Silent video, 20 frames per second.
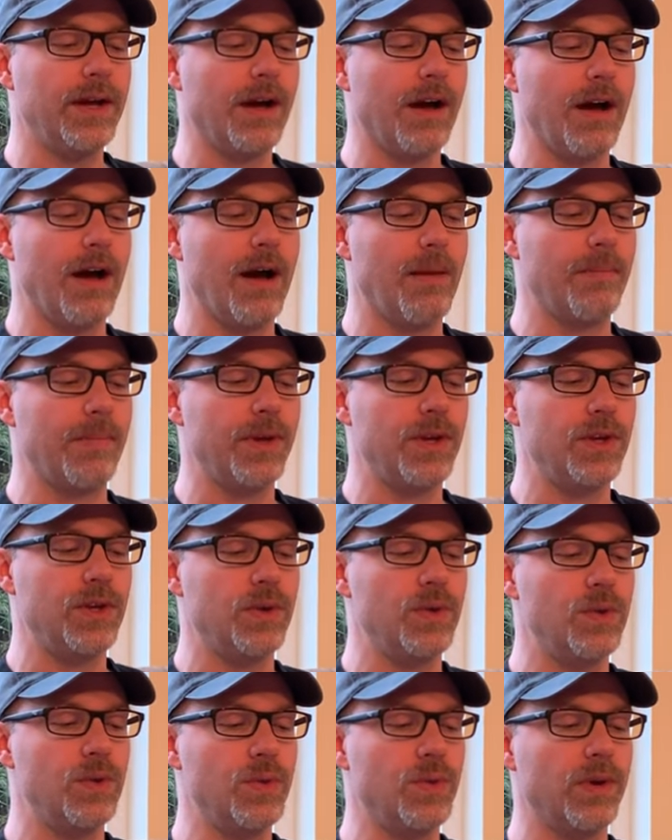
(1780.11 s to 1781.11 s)
Um,
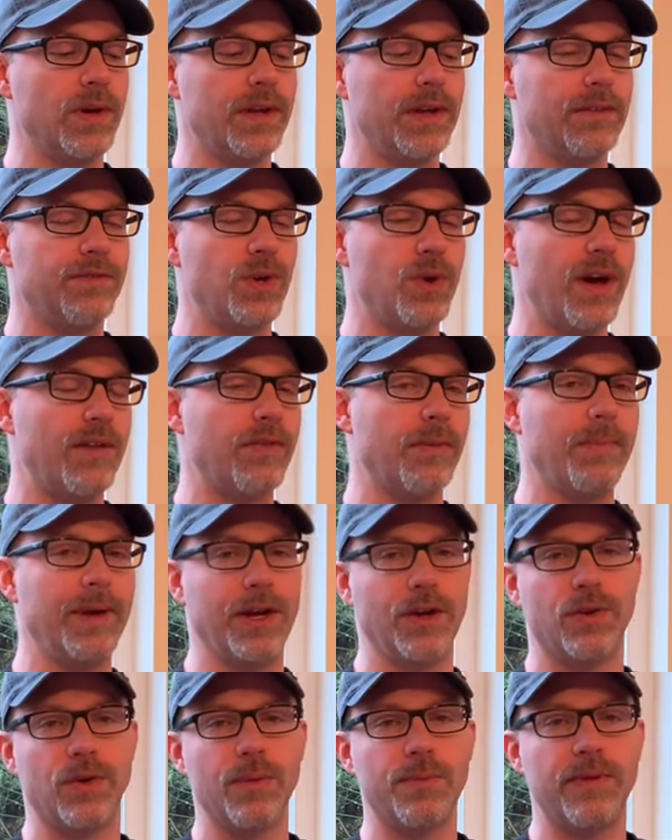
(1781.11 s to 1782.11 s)
you, if you have a
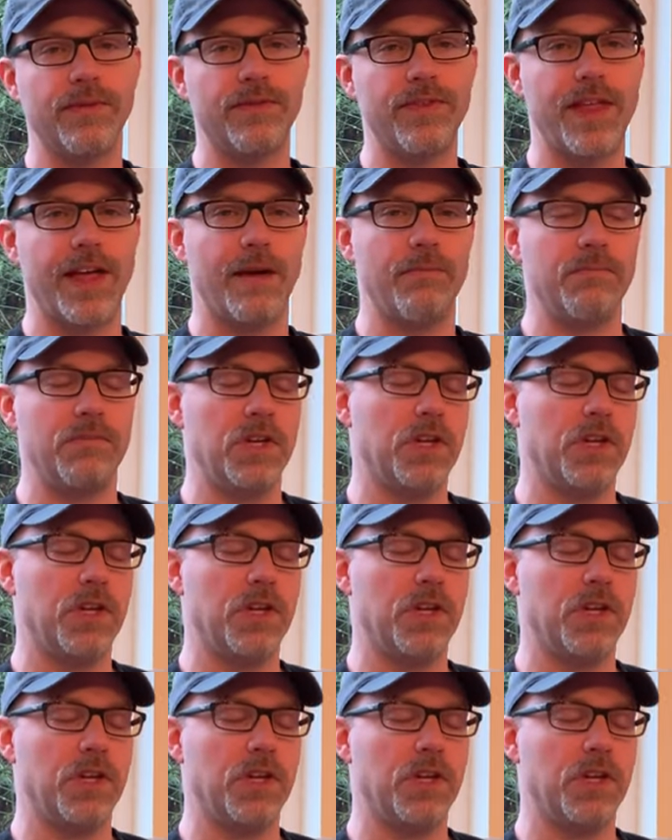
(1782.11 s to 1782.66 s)
big group of them,